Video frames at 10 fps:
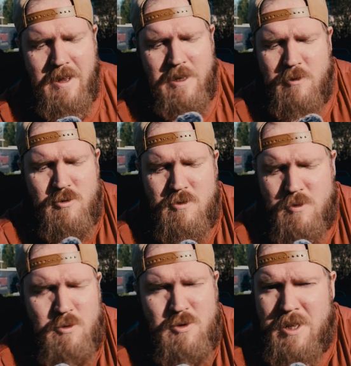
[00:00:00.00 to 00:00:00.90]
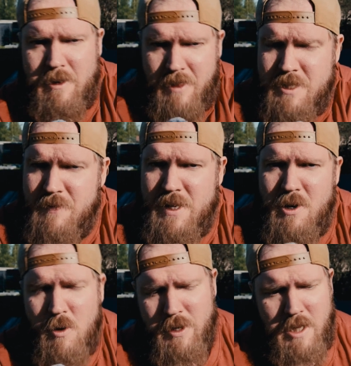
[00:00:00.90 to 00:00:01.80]
I use it in this
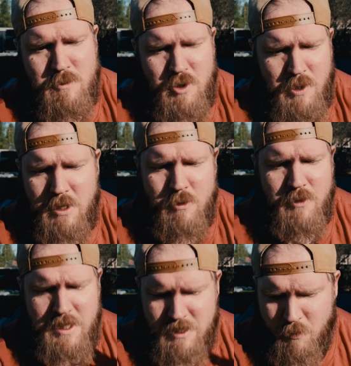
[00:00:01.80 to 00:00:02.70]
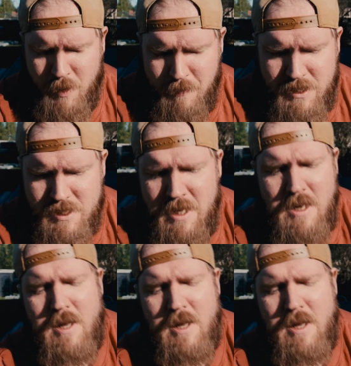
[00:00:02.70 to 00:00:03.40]
video when I'm showing you these equipment,